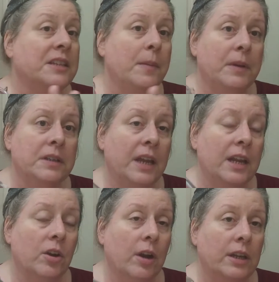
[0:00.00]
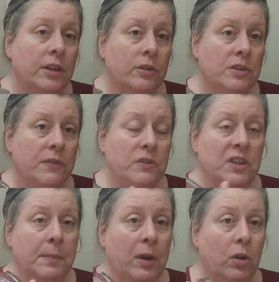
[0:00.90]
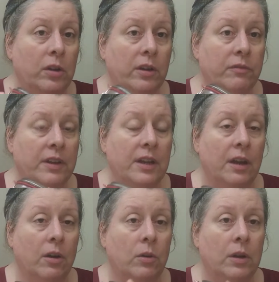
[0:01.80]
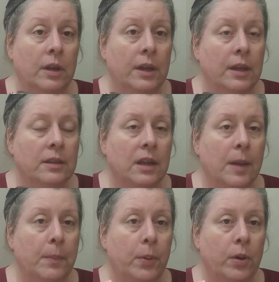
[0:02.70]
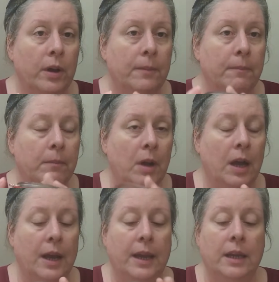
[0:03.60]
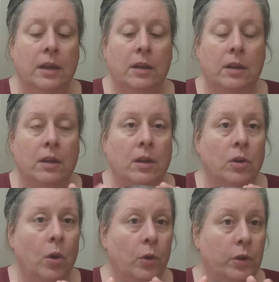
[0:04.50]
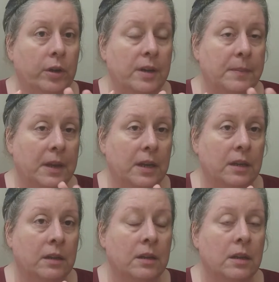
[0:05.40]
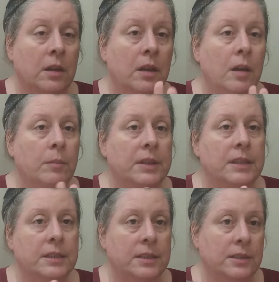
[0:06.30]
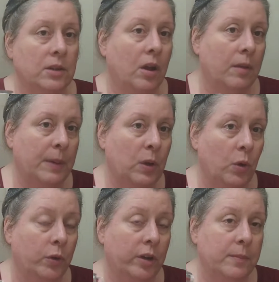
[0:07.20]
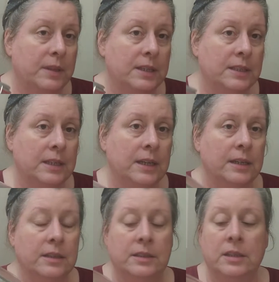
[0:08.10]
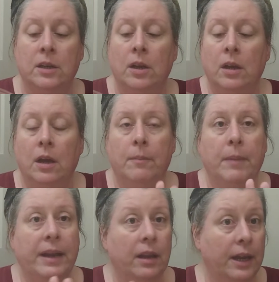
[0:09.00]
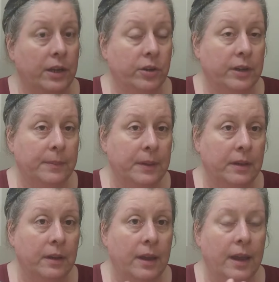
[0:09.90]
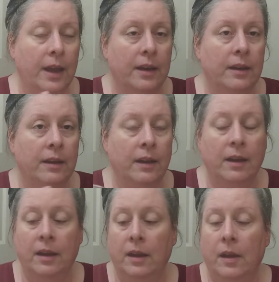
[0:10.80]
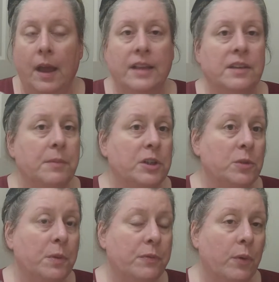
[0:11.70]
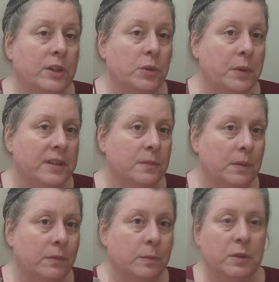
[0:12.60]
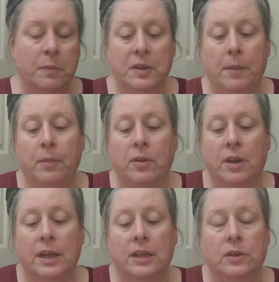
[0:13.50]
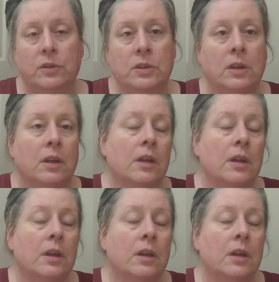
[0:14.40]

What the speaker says: same container I use, if you've seen my earlier video, that I put my cold cream in. But this is not my cold cream. This is my night cream. And as I mentioned before, it's a recipe from September that I use.